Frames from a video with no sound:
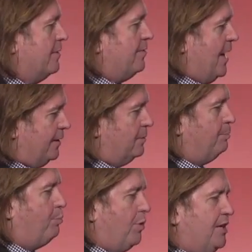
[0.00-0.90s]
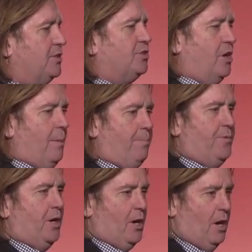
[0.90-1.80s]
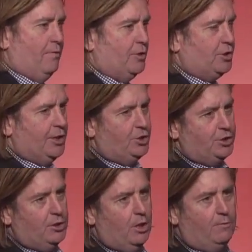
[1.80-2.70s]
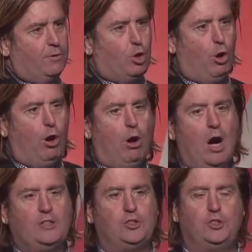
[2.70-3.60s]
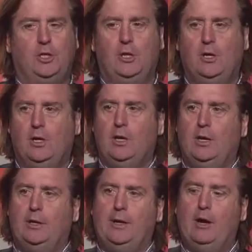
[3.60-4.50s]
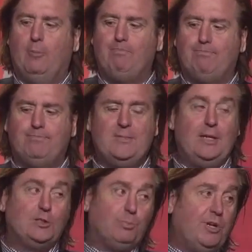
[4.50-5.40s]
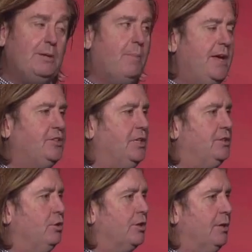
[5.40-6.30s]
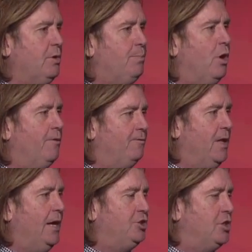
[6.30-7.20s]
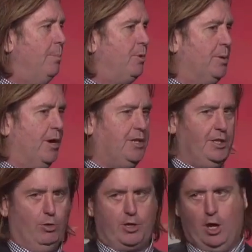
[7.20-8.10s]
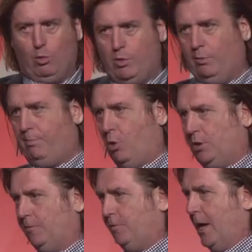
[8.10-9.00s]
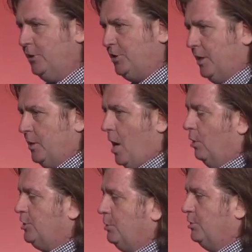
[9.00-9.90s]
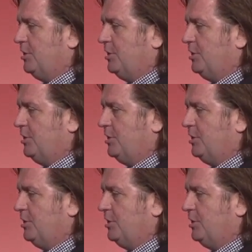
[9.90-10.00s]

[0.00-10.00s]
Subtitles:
That brings up a conversation of cost. Now, it's pretty amazing. If you look at, we bought a flash company about a year ago. When we bought the flash technology, it was